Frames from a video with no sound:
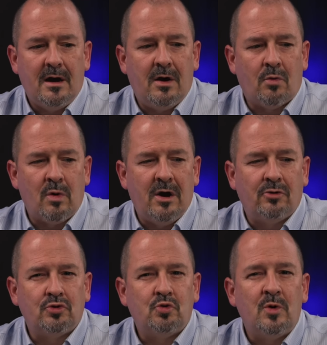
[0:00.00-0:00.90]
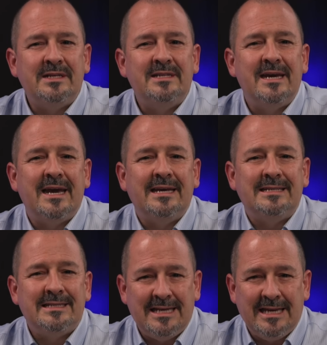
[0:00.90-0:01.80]
around
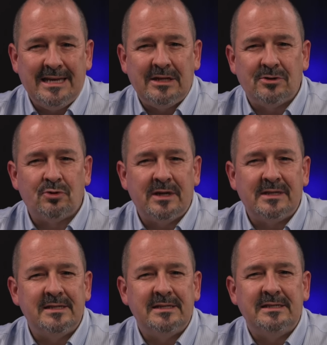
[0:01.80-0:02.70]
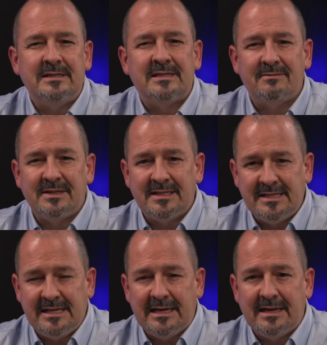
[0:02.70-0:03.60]
2018,
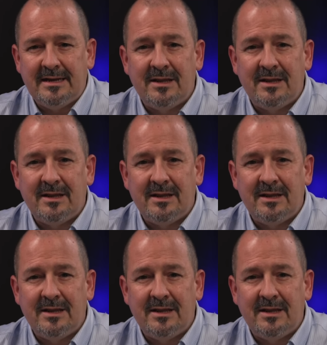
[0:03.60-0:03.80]
2017.